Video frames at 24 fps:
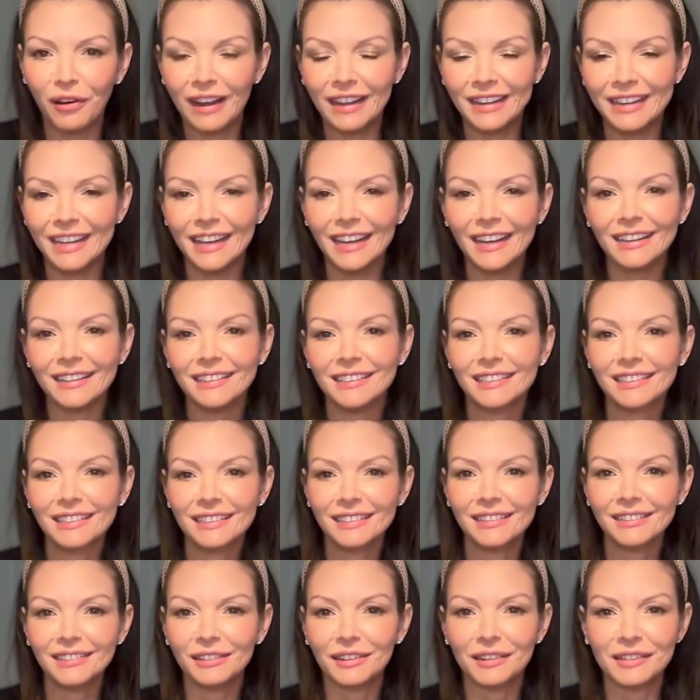idea?
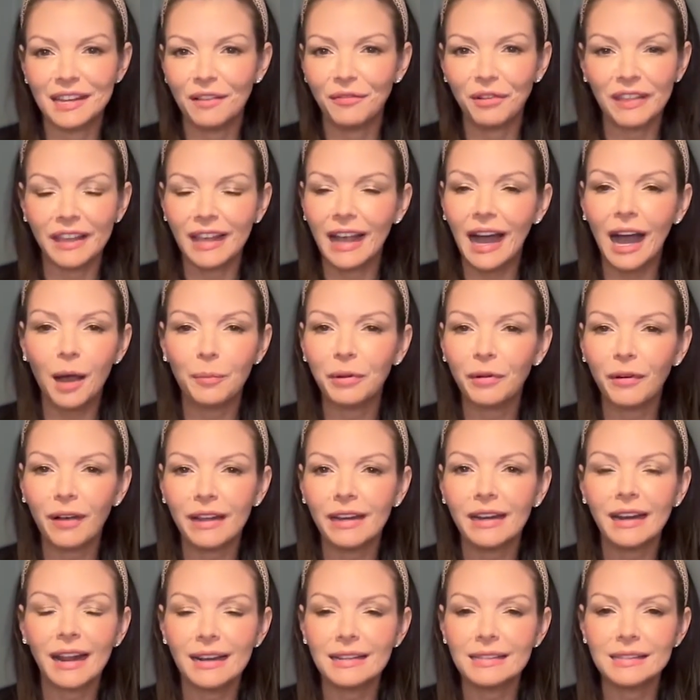Or is everything copyrighted?
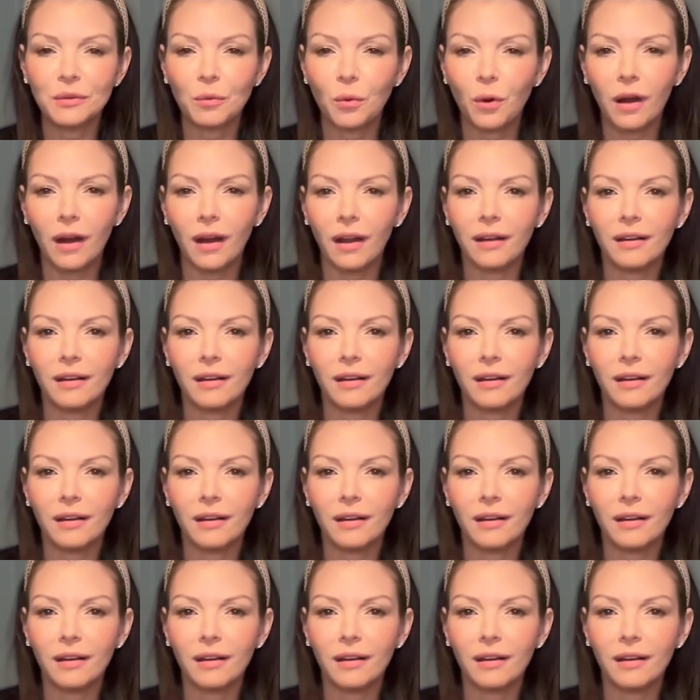How does it work?